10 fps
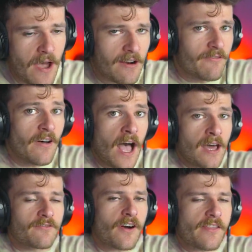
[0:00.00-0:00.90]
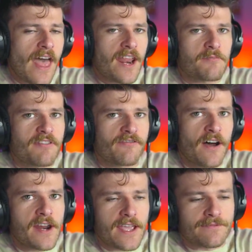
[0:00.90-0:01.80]
you had a va in front of that, it'd be
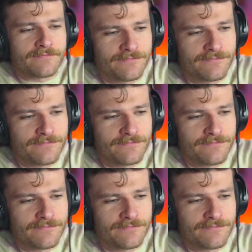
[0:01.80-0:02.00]
funny.